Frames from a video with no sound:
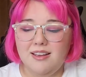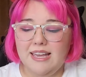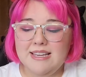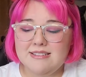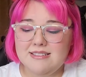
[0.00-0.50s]

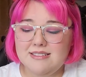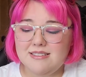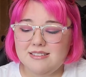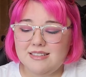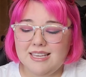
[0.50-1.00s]
And
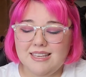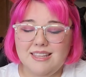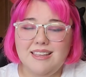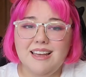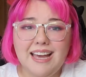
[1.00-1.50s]
like
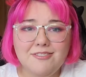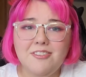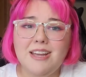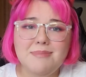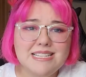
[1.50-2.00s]
I
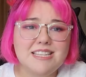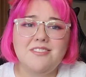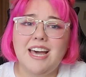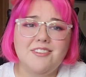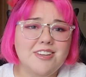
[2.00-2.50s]
find myself
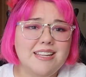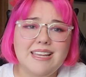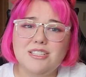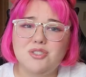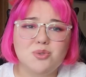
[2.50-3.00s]
having to
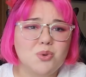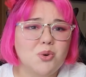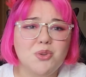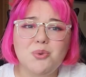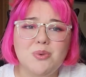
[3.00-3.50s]
like
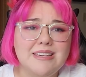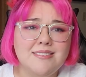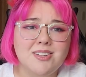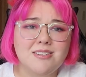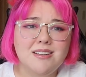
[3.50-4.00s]
scroll the
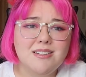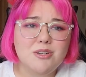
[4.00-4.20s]
wheel